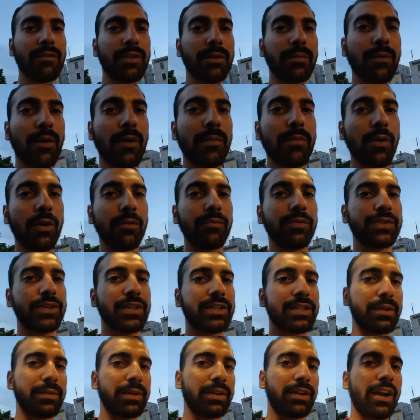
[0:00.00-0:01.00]
of the popcorn was
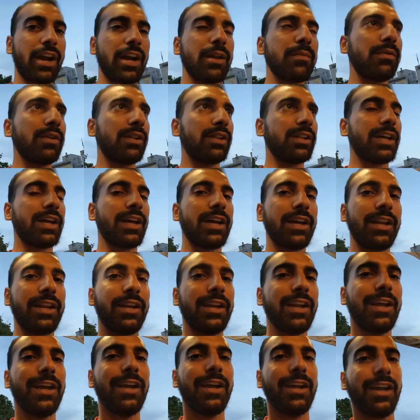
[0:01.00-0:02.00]
just incredible and
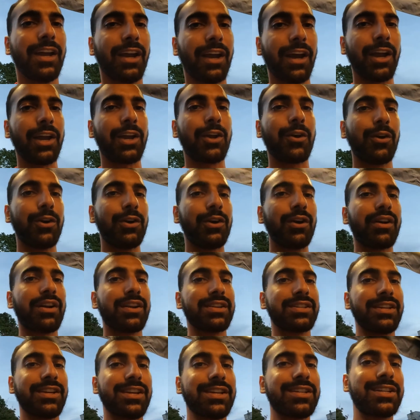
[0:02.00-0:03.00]
I could not
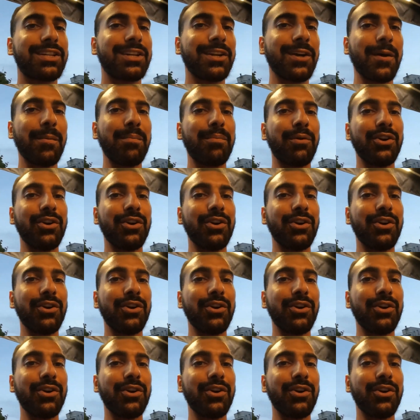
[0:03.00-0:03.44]
resist uh,